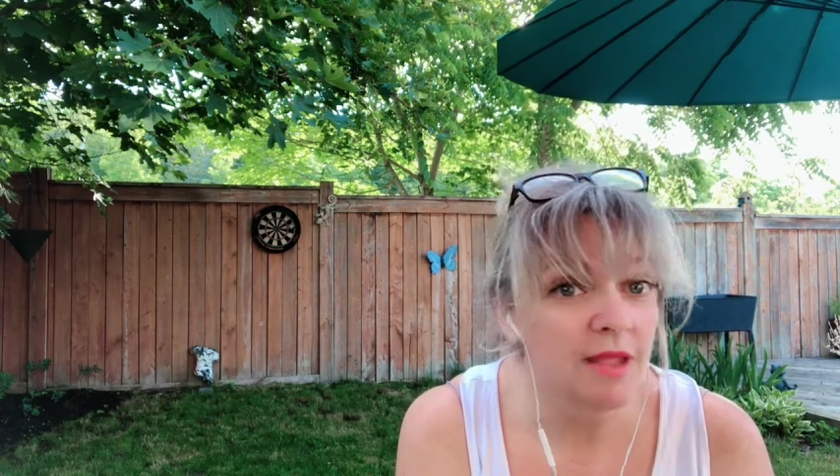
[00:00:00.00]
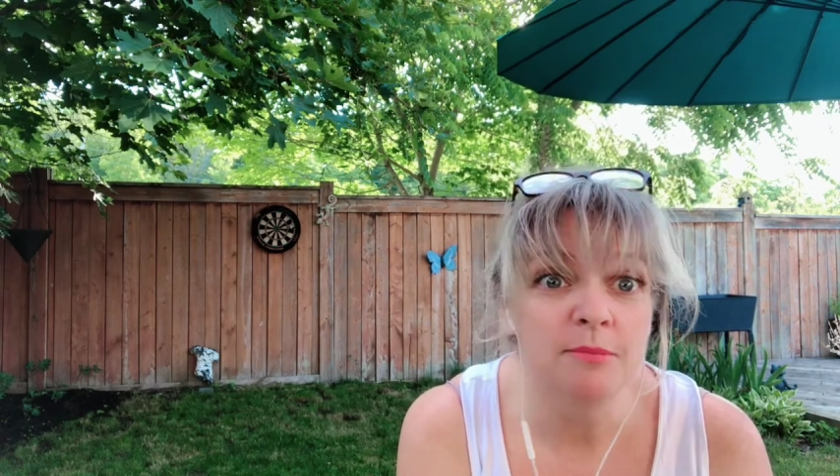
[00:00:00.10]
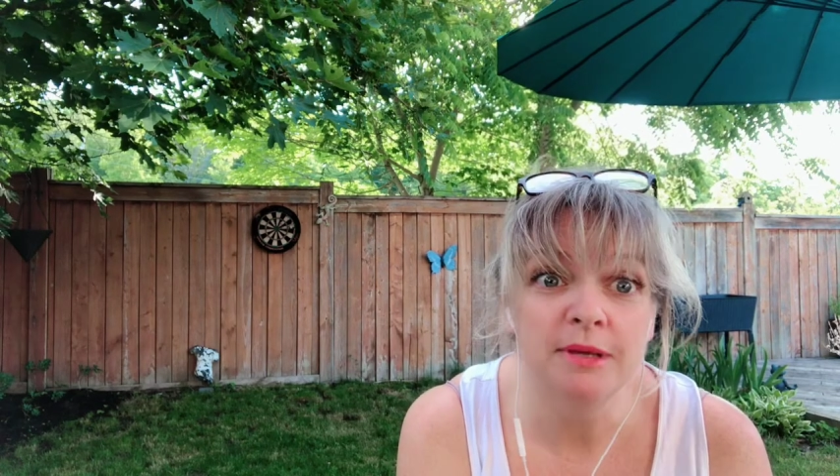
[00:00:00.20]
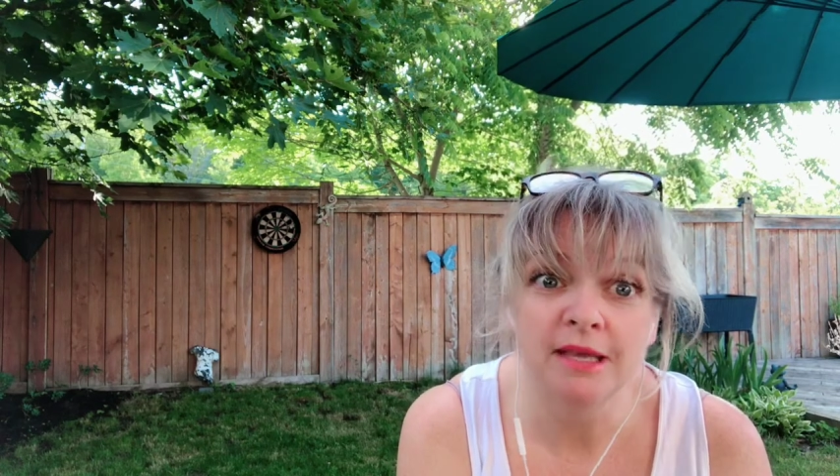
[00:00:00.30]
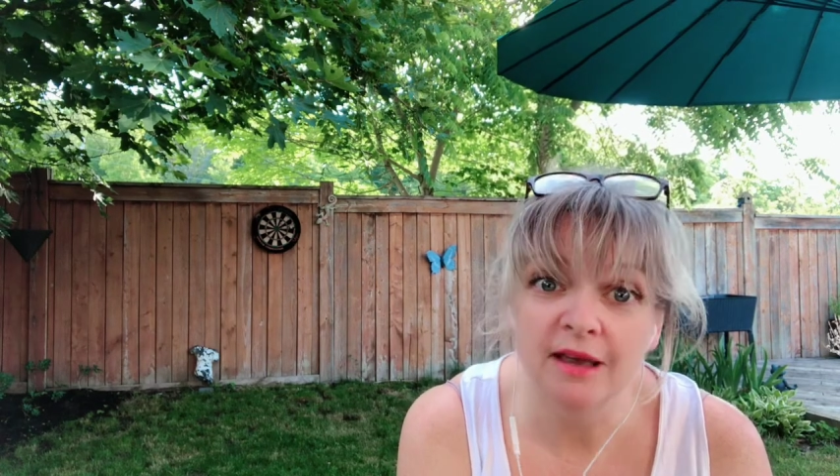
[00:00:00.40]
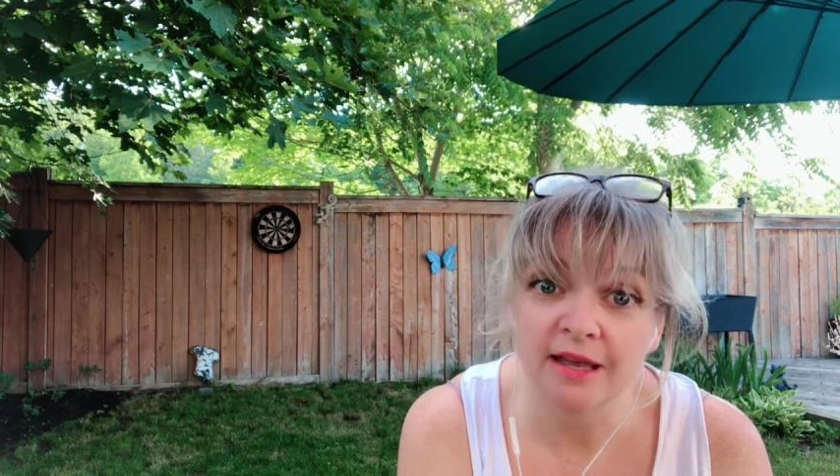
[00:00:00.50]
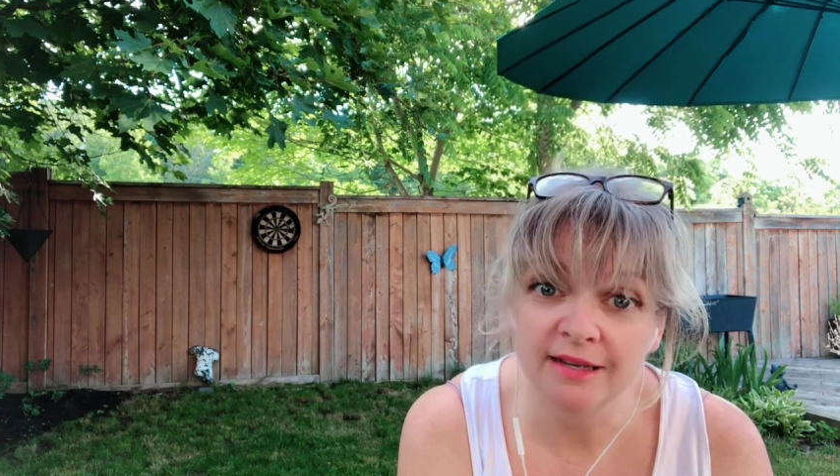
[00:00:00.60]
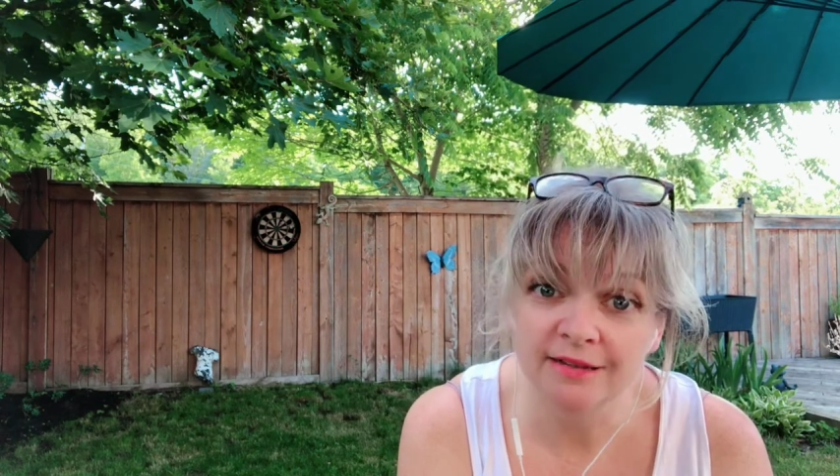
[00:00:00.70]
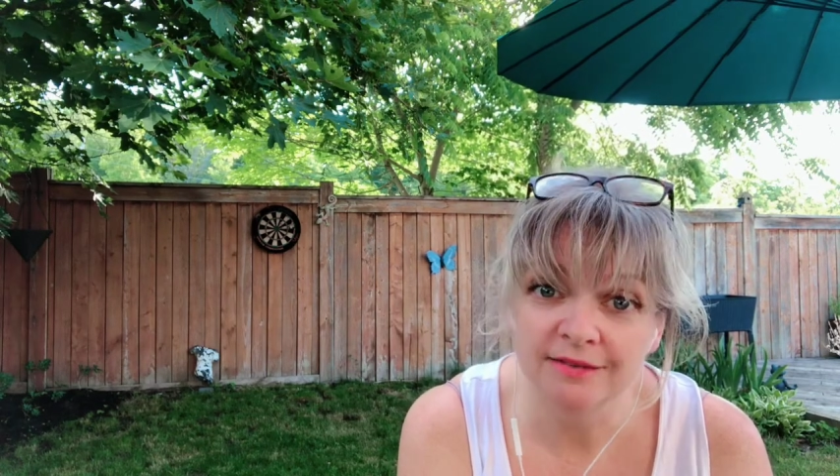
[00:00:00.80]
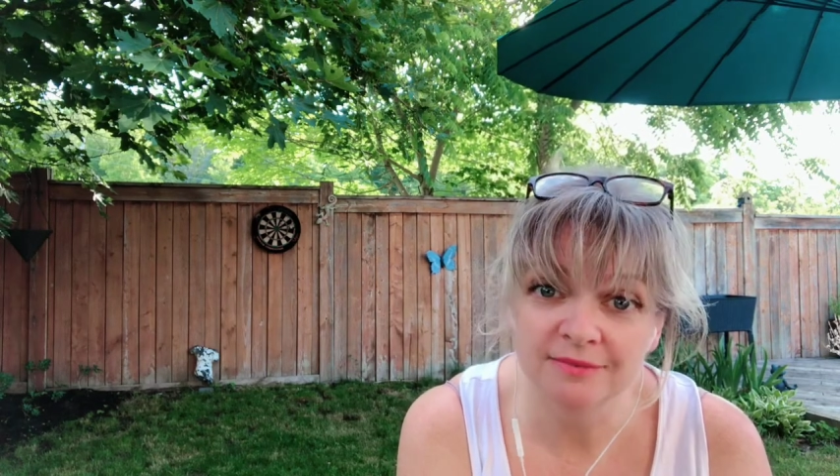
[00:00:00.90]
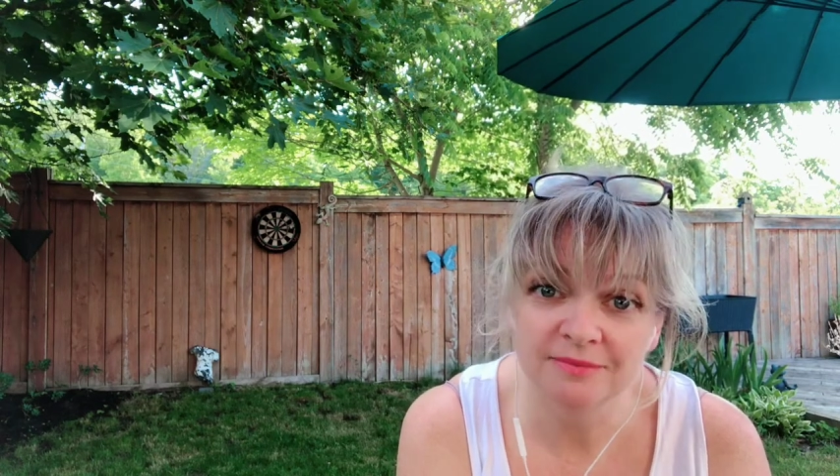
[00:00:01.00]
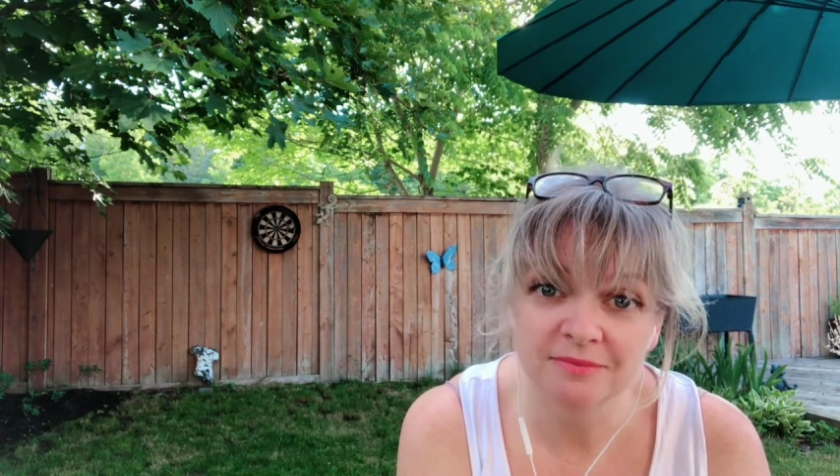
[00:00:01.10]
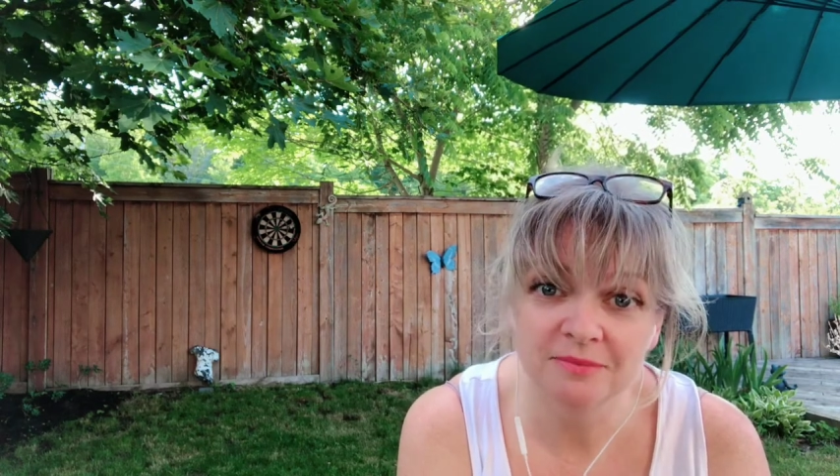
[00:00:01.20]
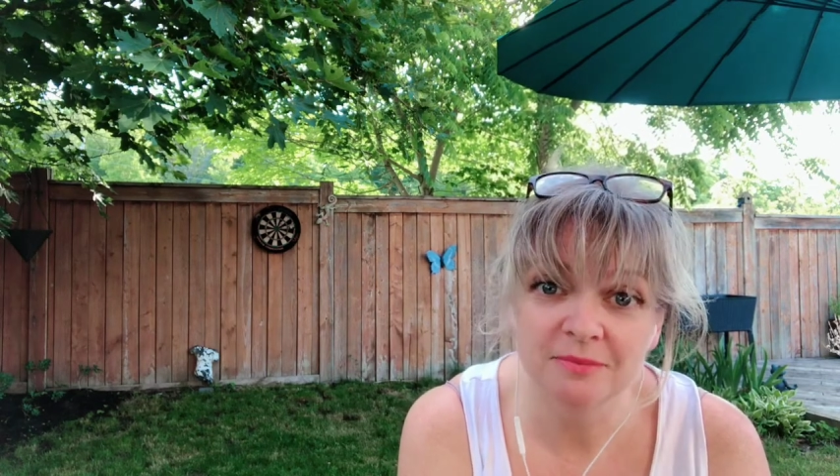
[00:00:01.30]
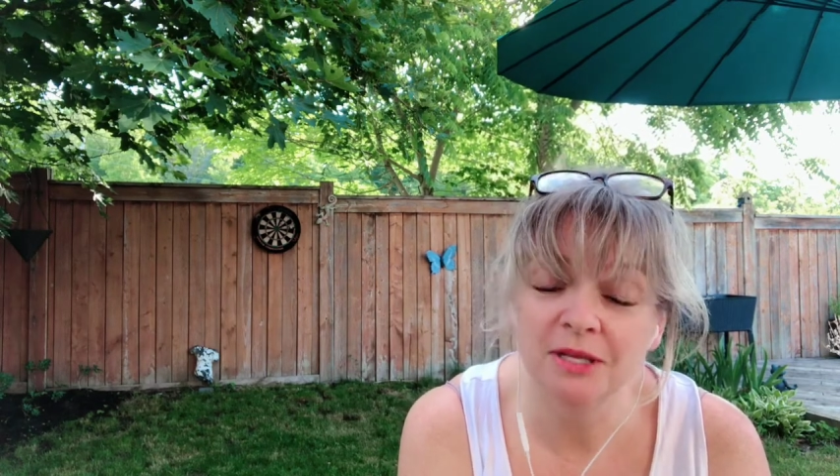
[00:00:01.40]
be kind,
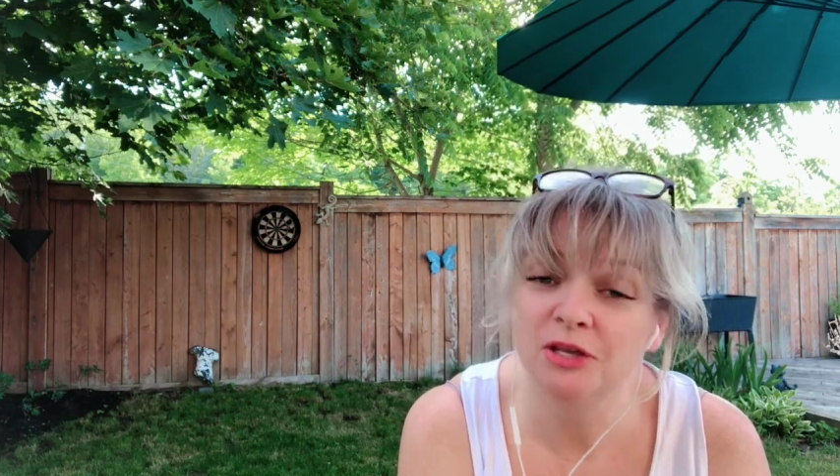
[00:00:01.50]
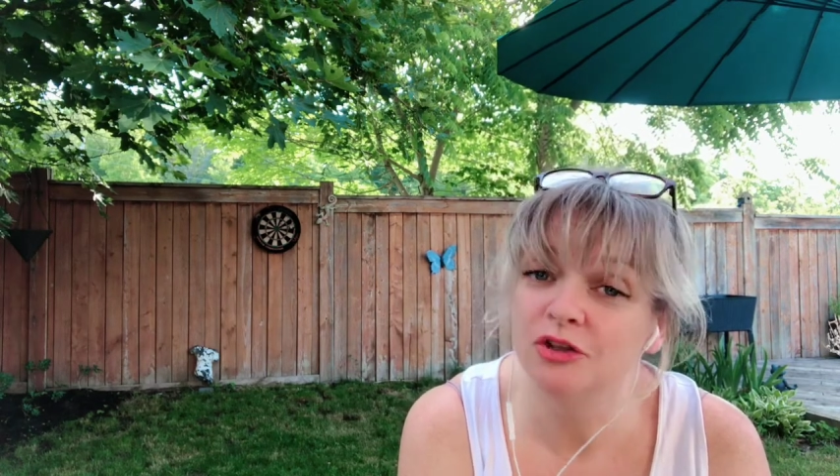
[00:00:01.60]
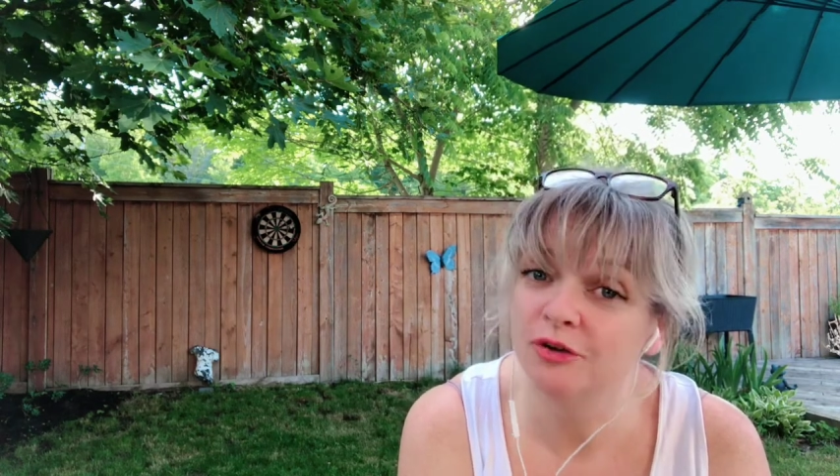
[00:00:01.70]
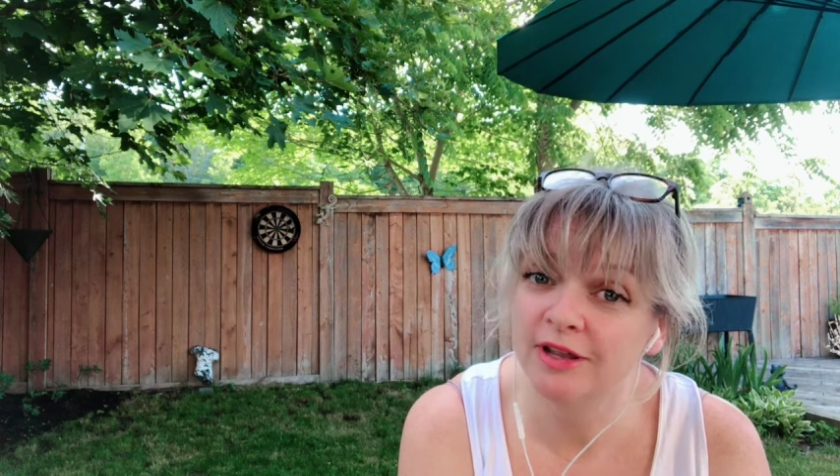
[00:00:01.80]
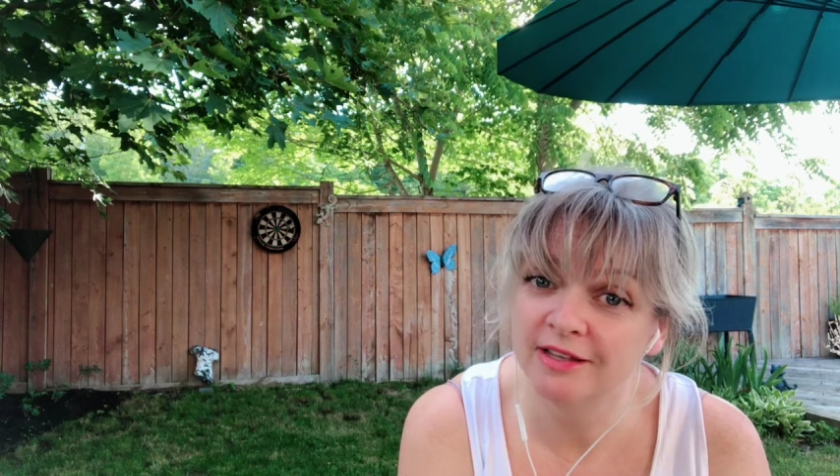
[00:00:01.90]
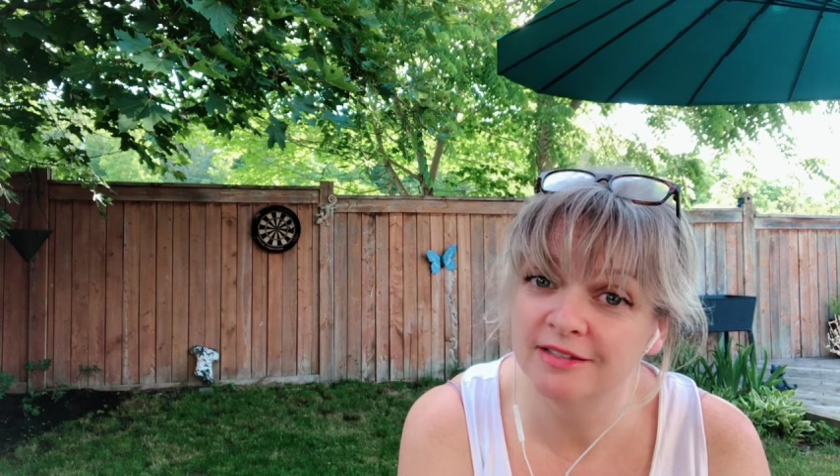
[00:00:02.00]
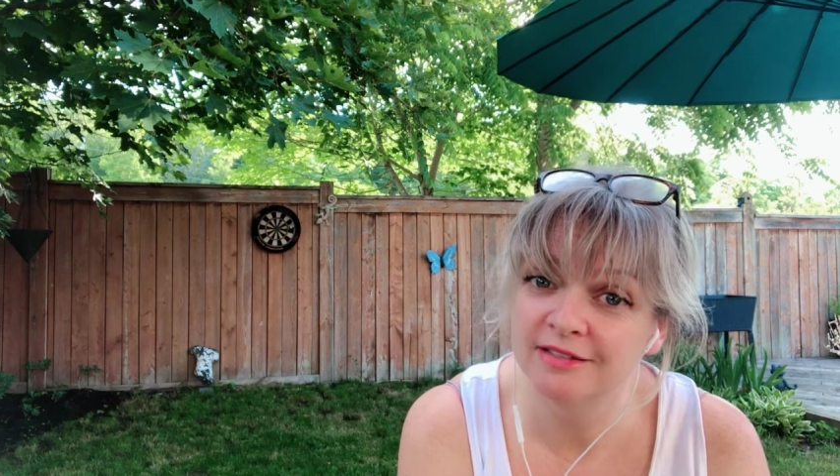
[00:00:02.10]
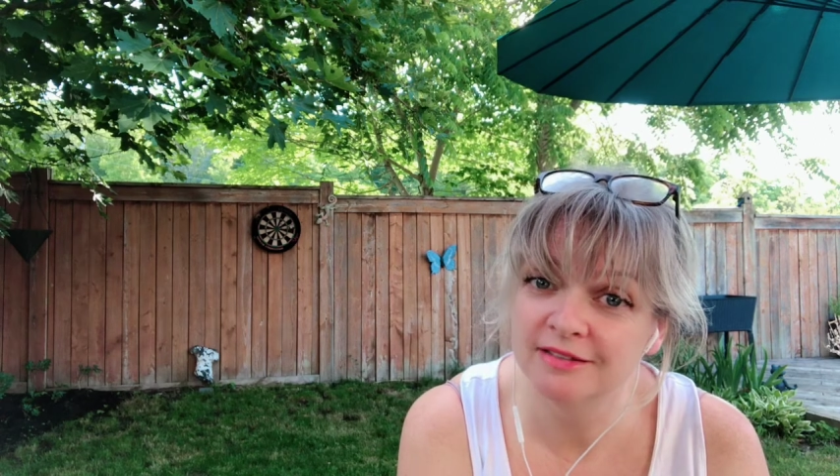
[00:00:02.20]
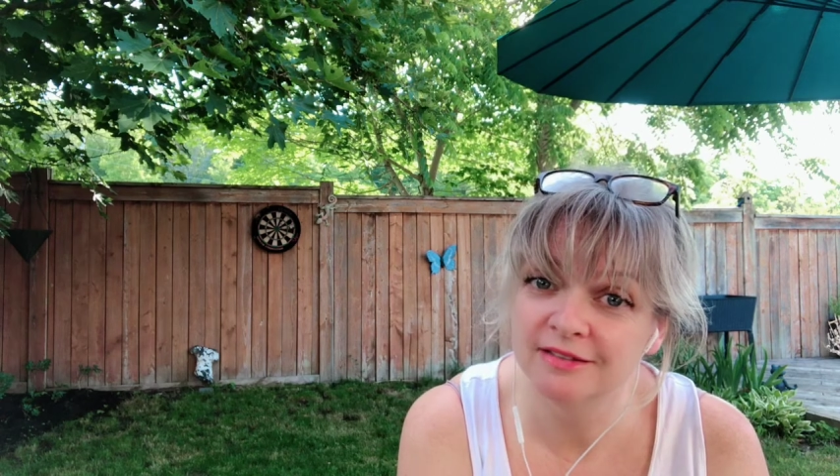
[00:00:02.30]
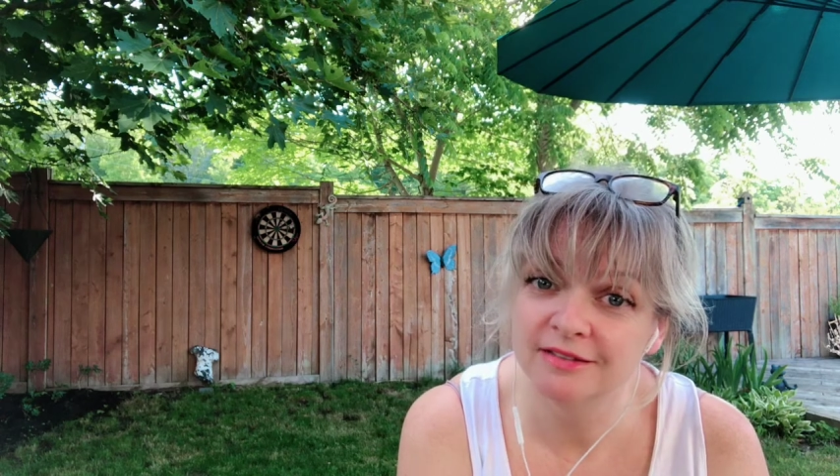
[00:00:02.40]
be curious,